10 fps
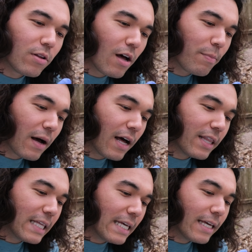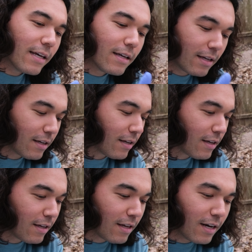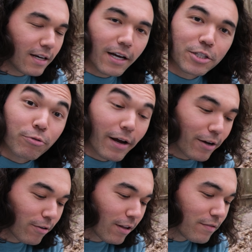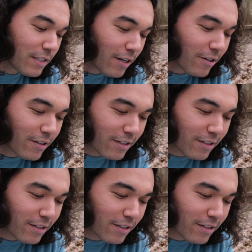up on the nitrile gloves here.